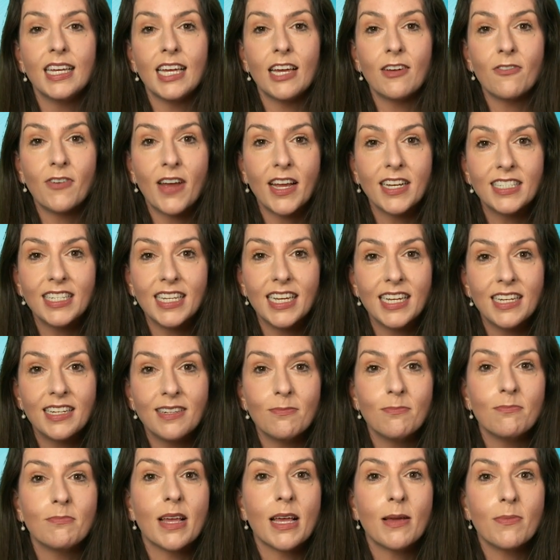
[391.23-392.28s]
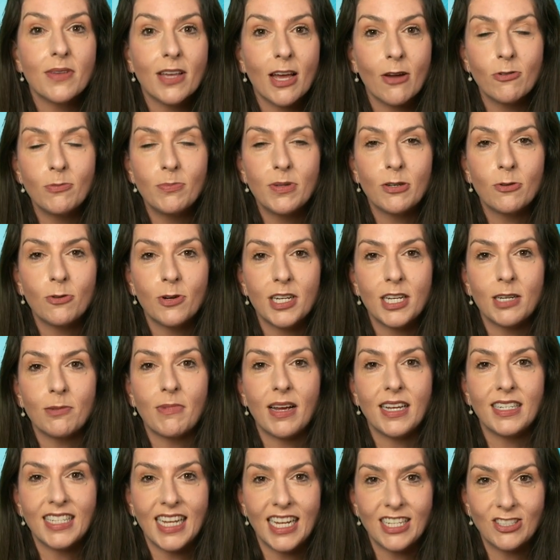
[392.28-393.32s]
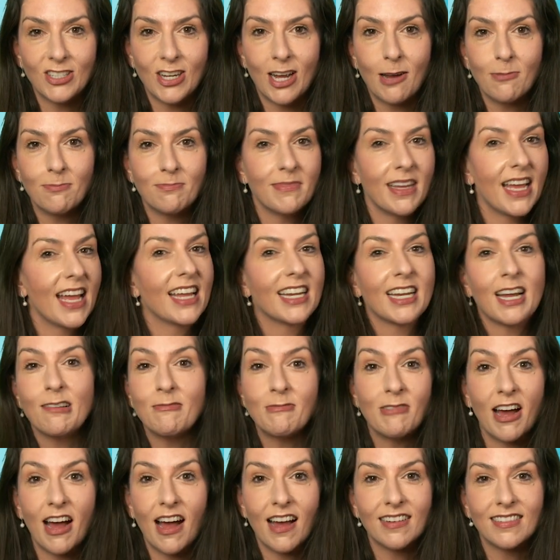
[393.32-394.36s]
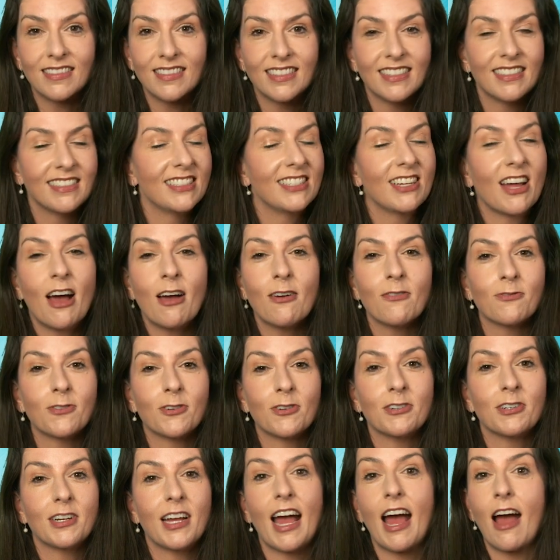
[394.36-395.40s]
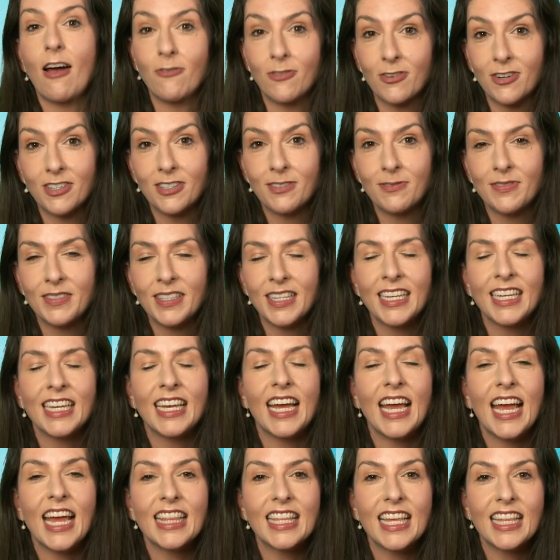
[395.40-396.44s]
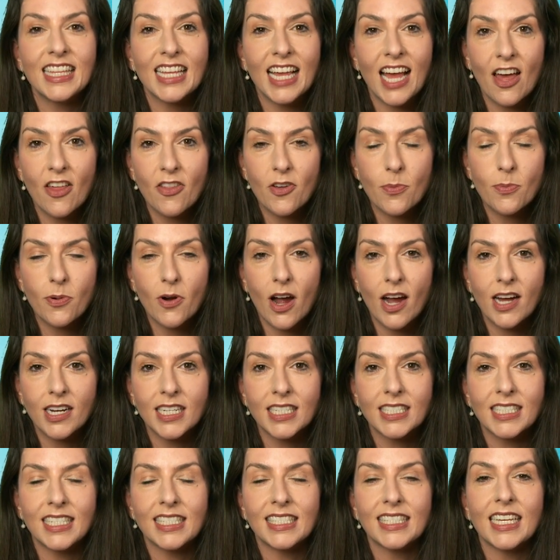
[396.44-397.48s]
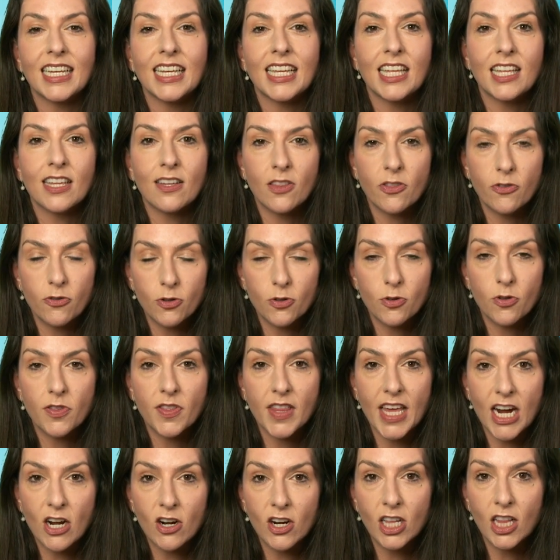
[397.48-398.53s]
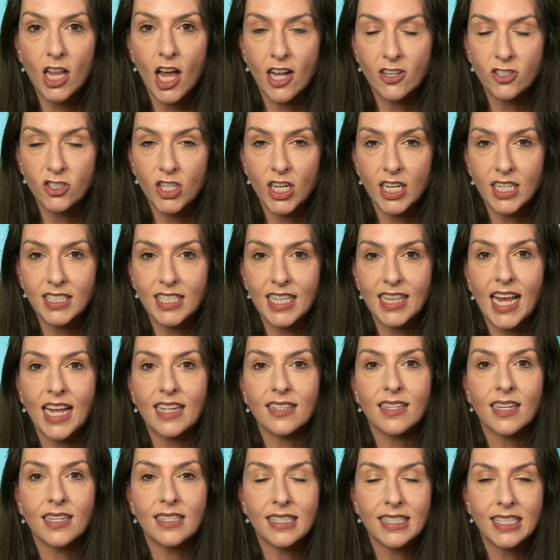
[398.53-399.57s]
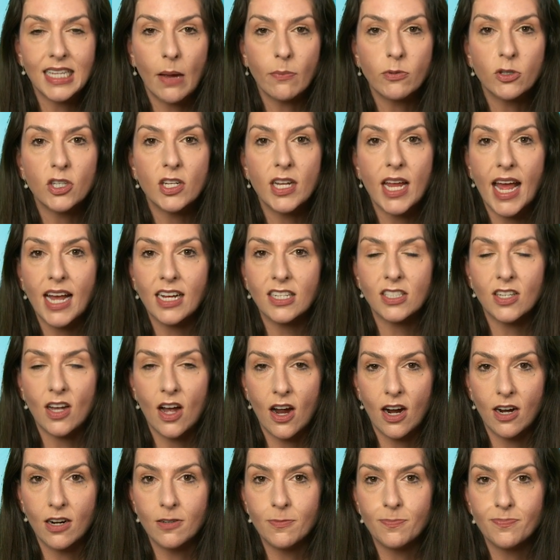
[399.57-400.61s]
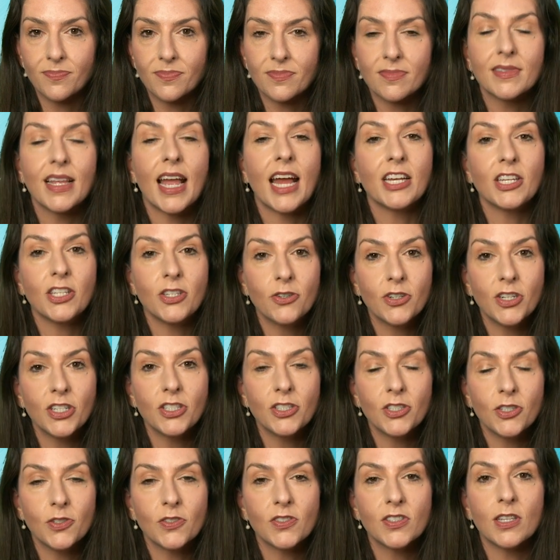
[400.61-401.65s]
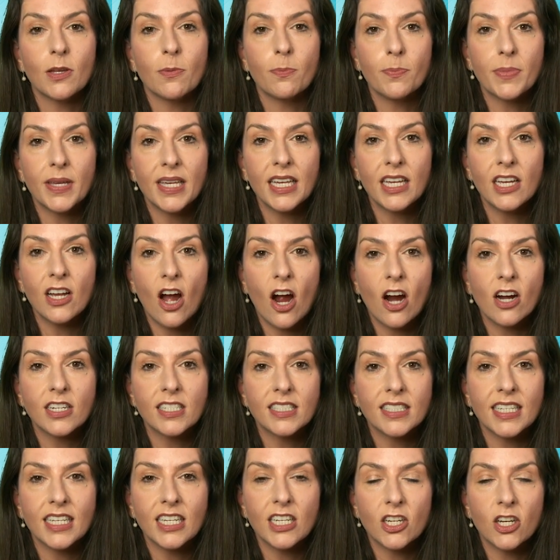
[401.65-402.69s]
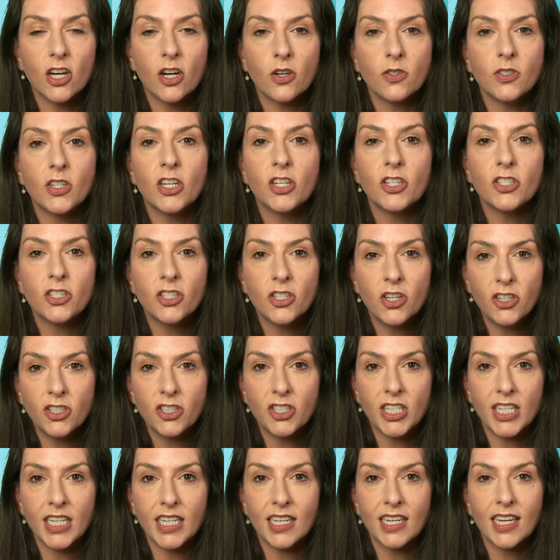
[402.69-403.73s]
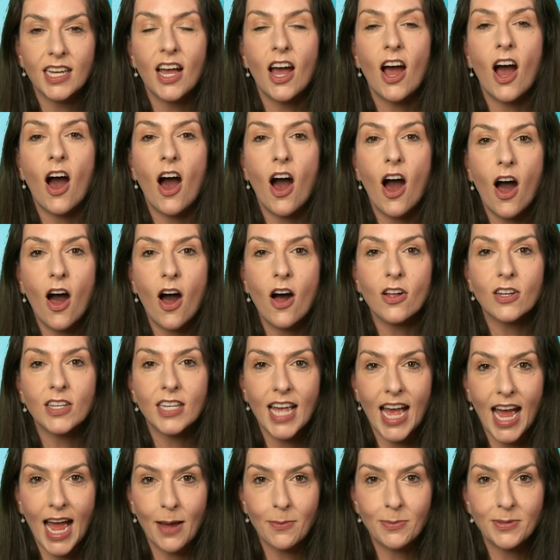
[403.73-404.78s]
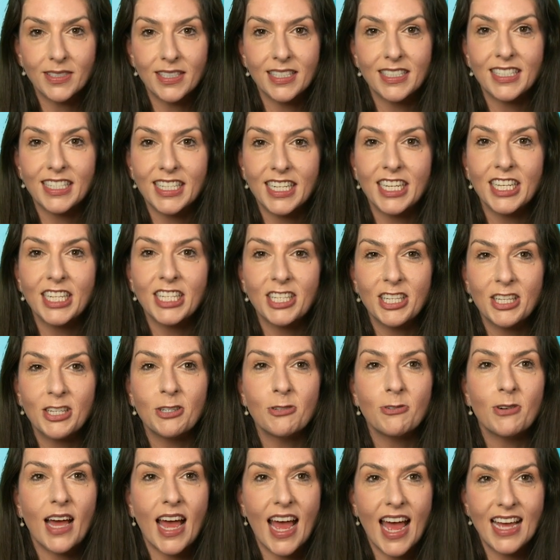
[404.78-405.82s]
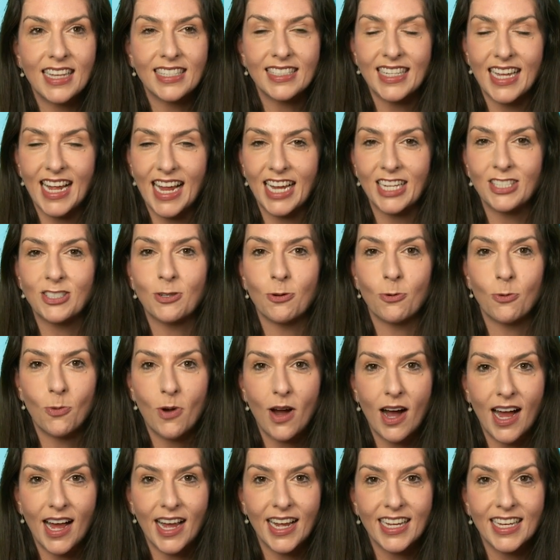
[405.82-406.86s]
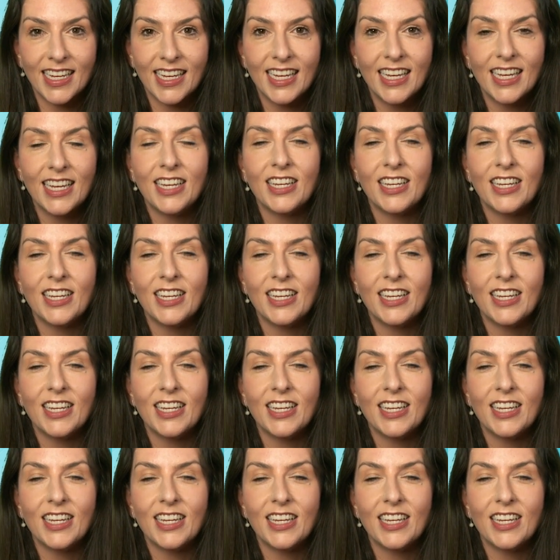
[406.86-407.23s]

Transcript: If I did, maybe I would be quitting my day job, and I'm not. Not forever. And then the other product is through Theralogix, and that's Conception XR. And you can use the PRC code TUSHY, all caps, T U S H Y.